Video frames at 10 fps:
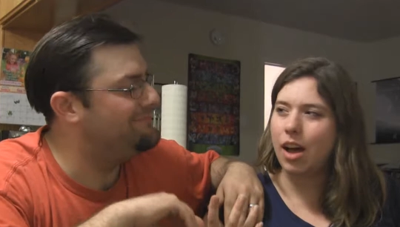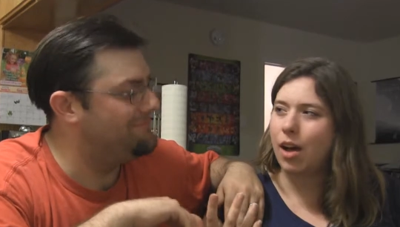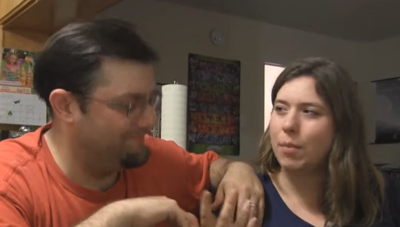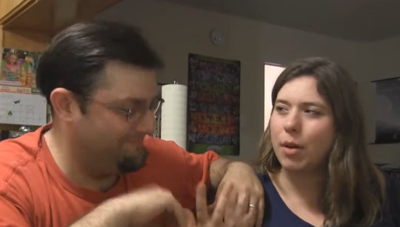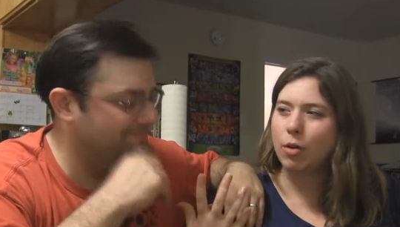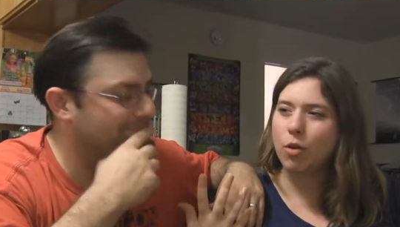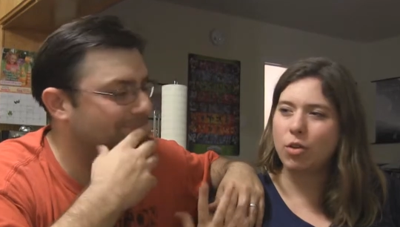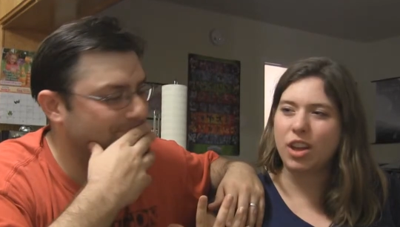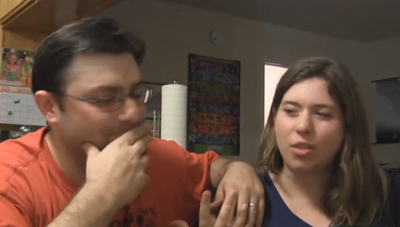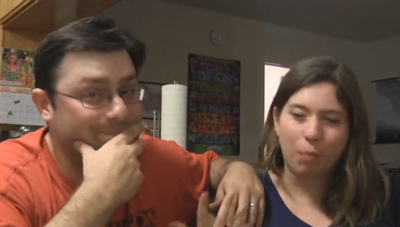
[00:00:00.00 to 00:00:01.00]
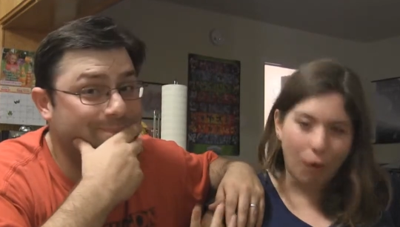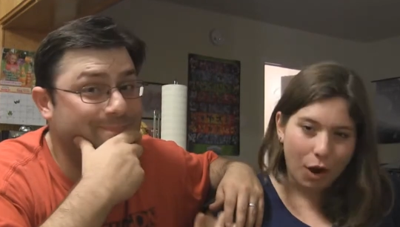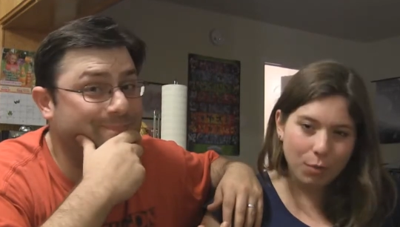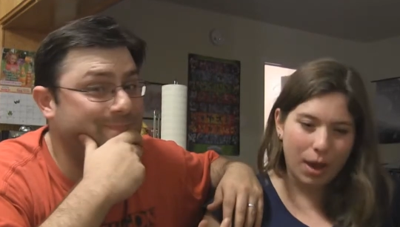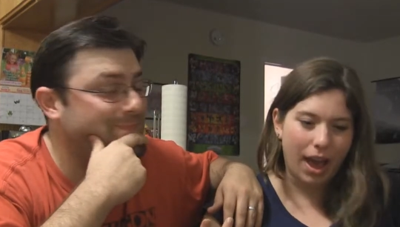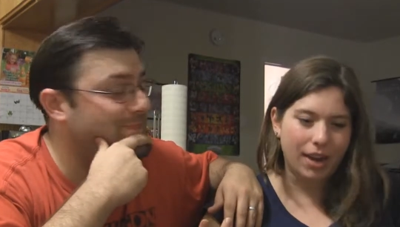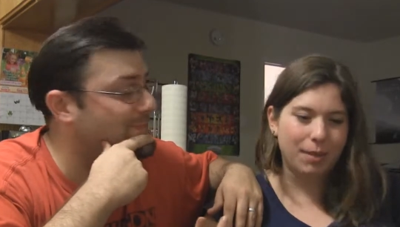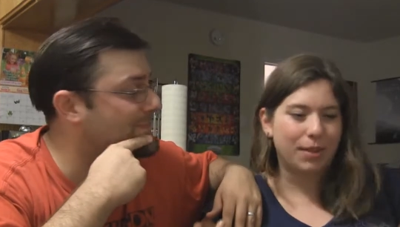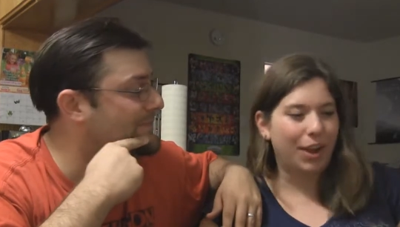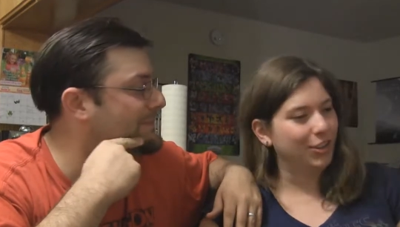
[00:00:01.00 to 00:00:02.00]
Speaker 1: um, a recording of the Broadway
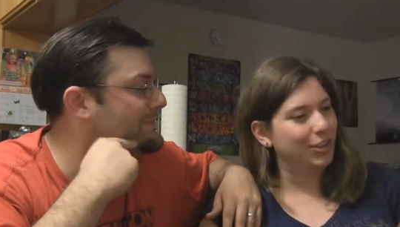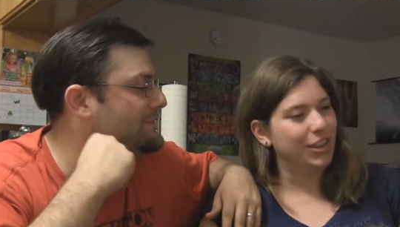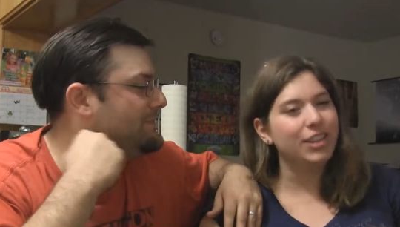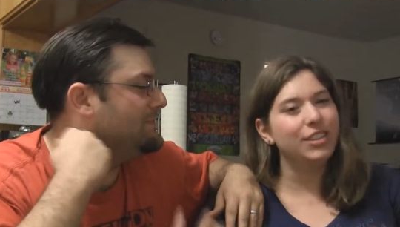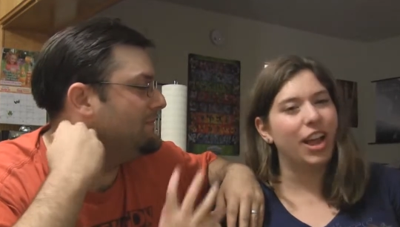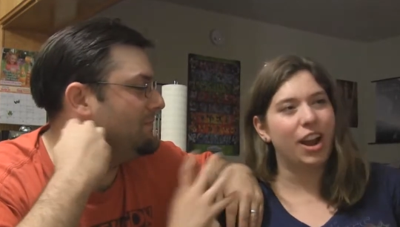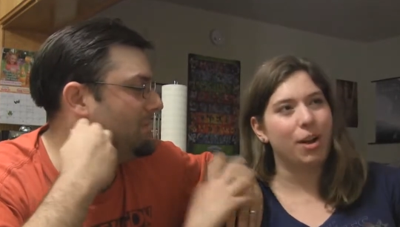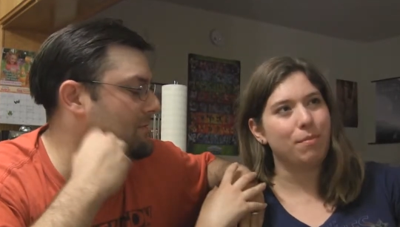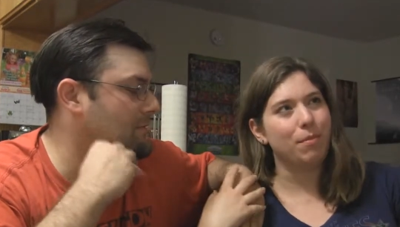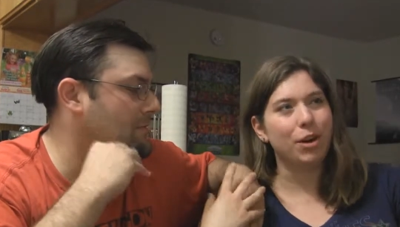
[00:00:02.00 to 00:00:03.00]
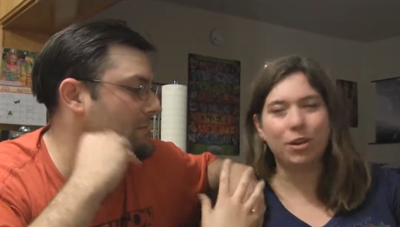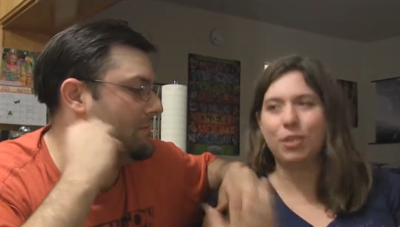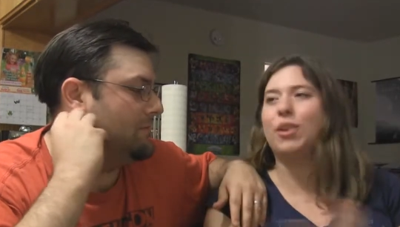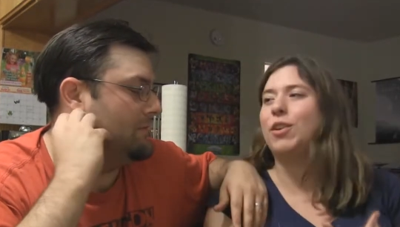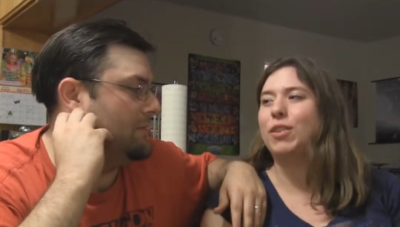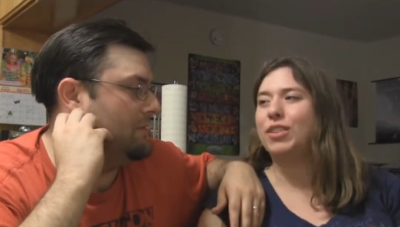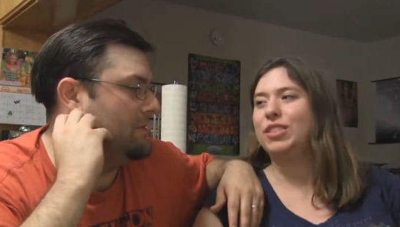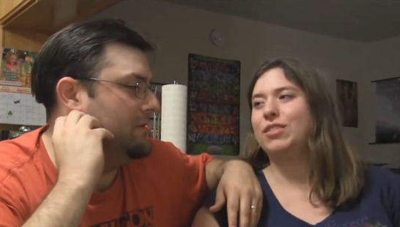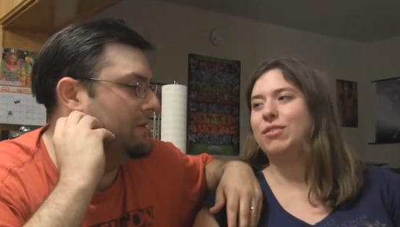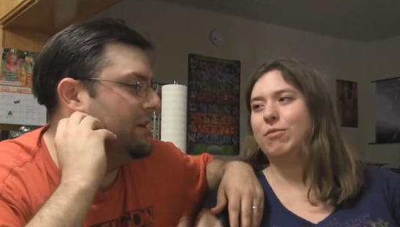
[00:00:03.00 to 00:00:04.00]
adaptation. He's like a murderer
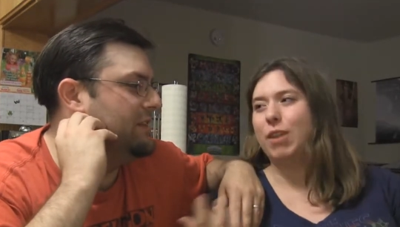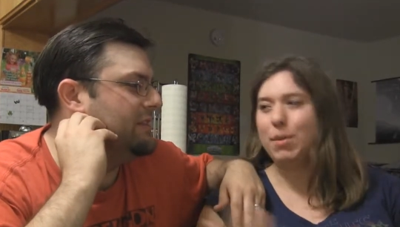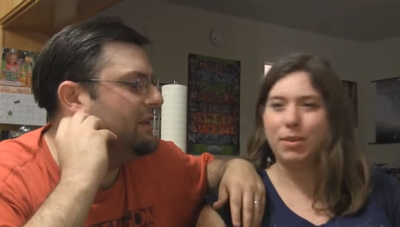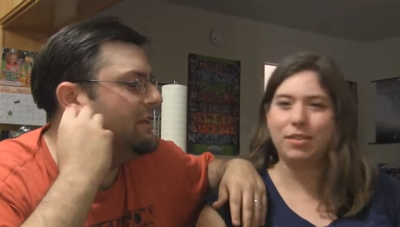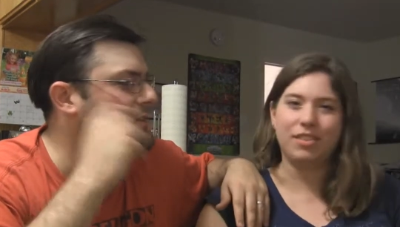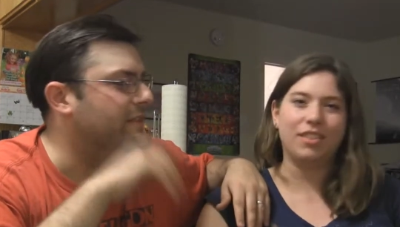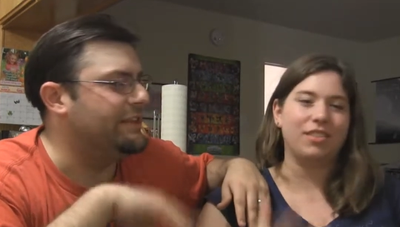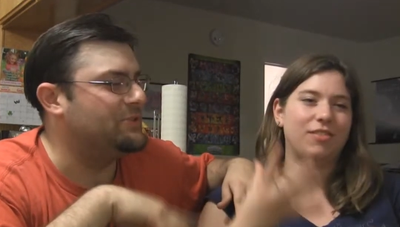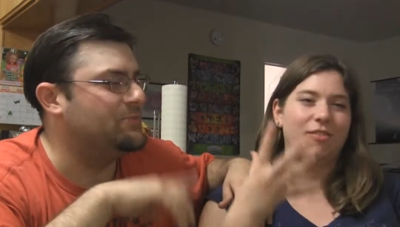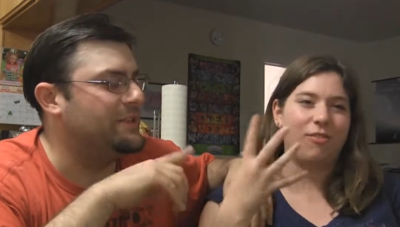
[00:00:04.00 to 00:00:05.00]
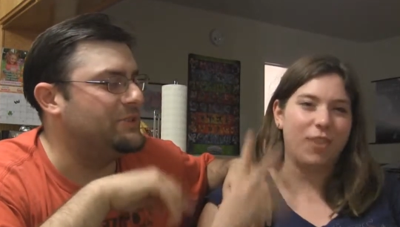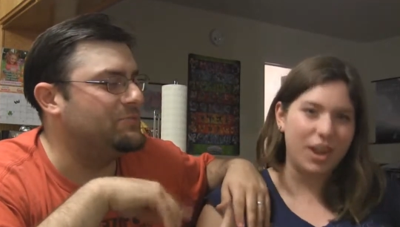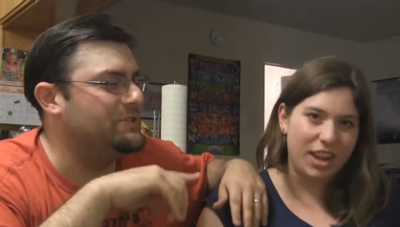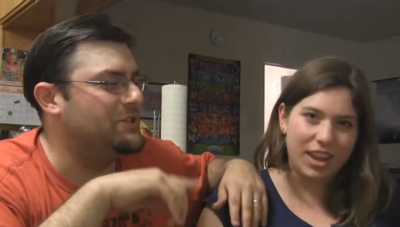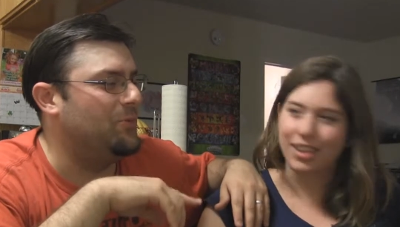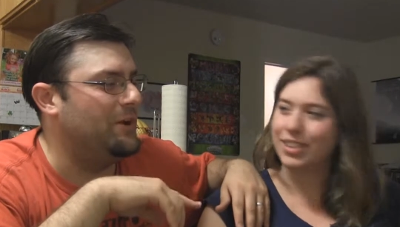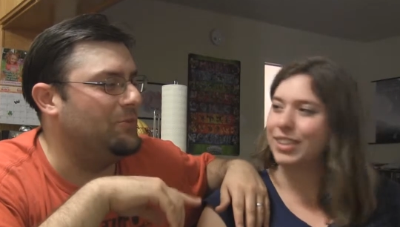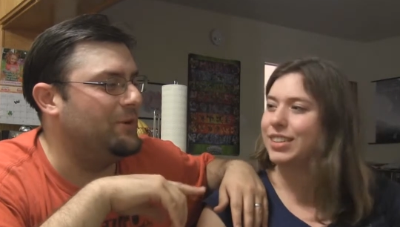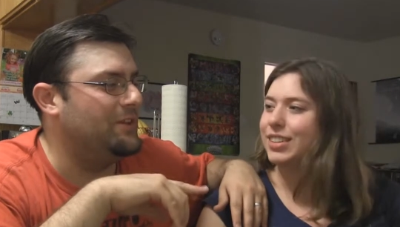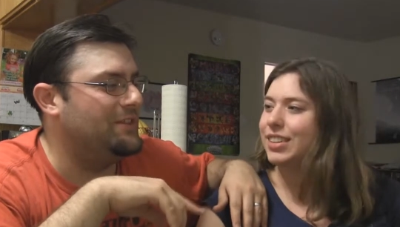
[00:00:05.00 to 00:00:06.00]
and rapist. And this this was the one
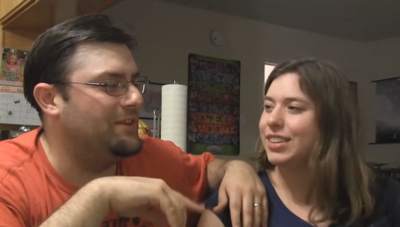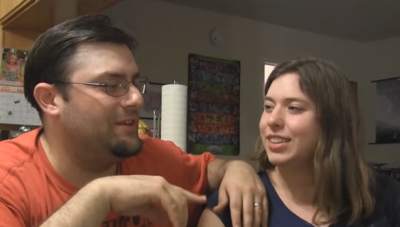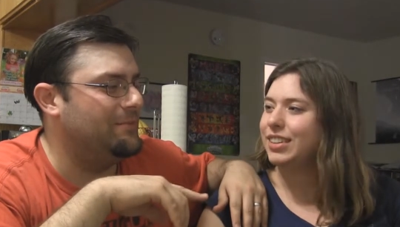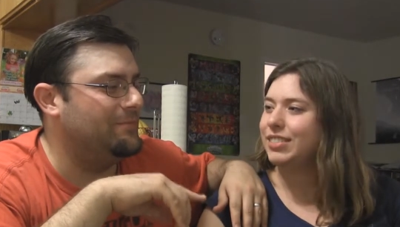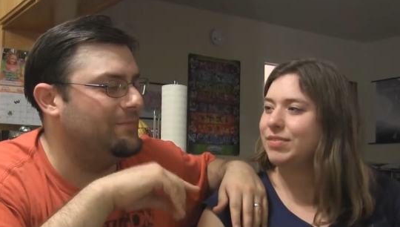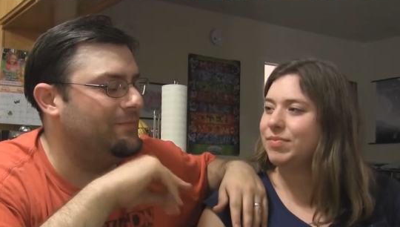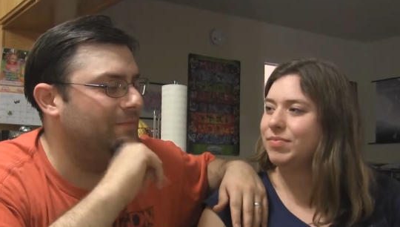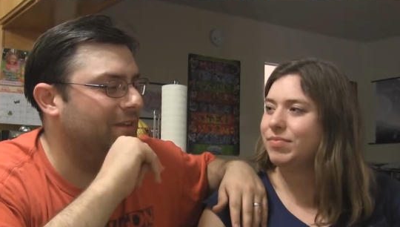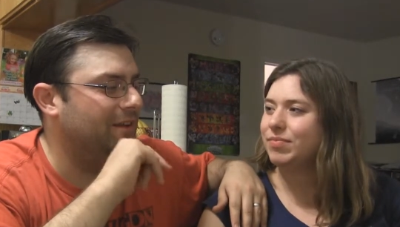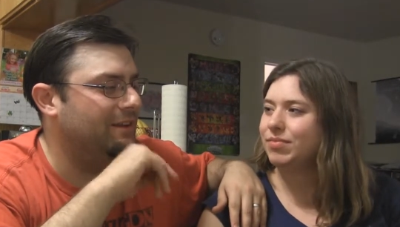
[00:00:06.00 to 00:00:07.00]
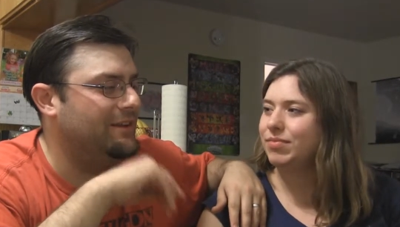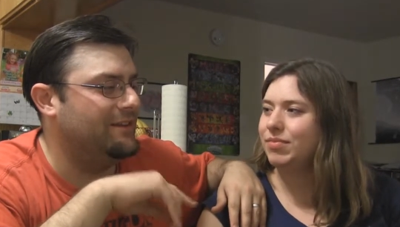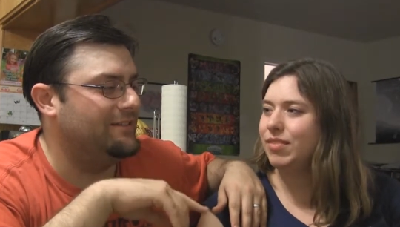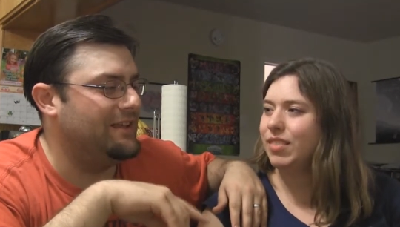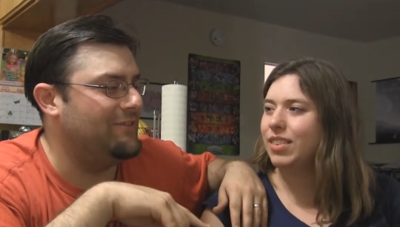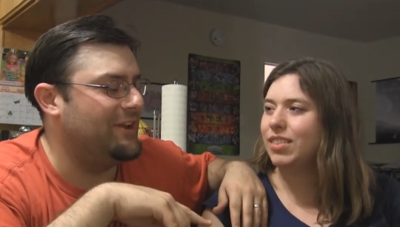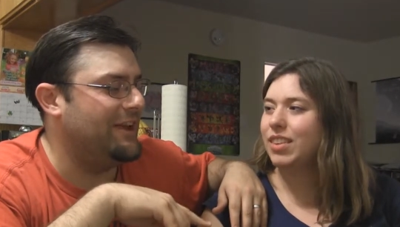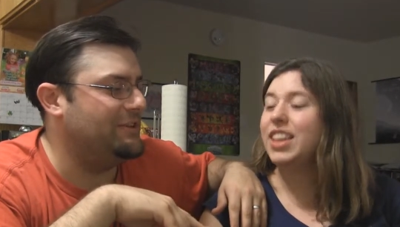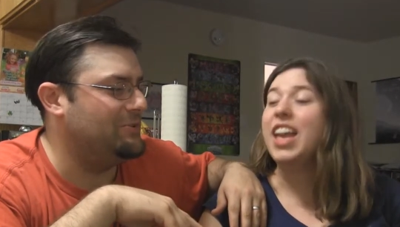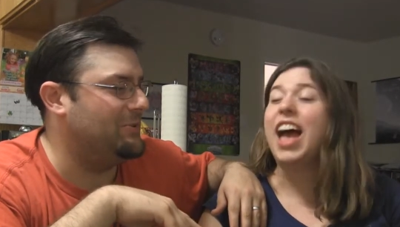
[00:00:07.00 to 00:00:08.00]
Speaker 2: with um, uh, David
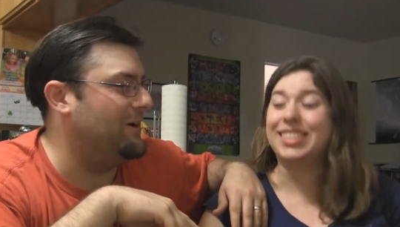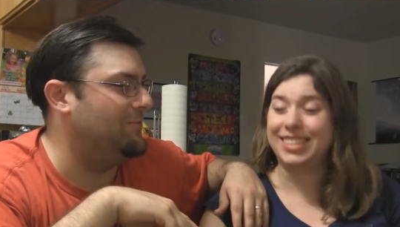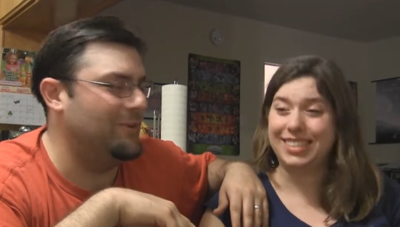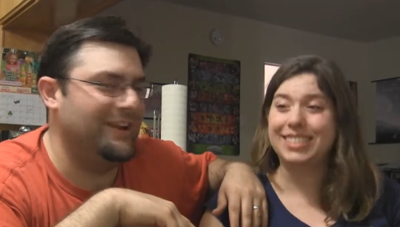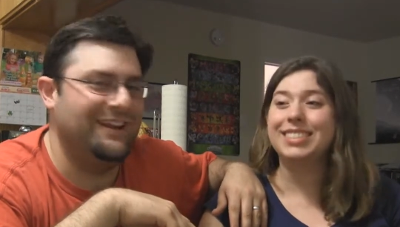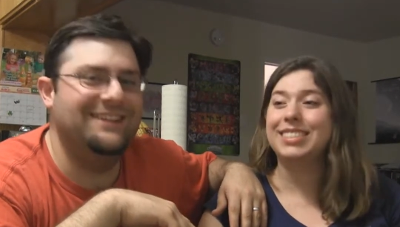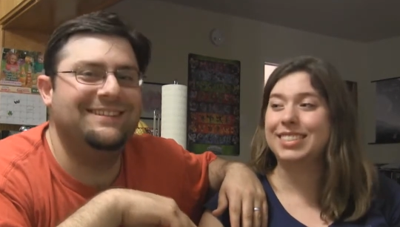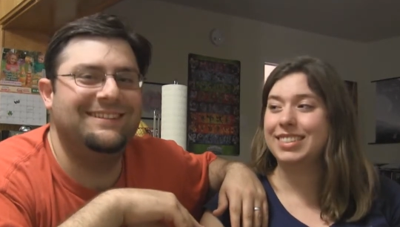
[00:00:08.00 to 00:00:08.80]
Hasselhoff, yes. right?